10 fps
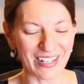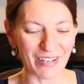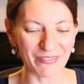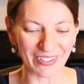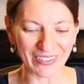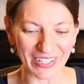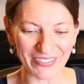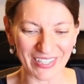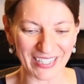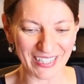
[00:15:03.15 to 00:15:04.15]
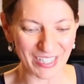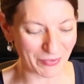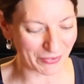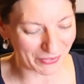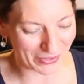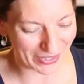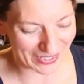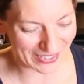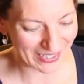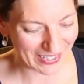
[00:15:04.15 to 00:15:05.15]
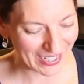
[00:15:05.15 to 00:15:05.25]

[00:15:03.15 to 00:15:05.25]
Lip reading: oven gloves like this before, and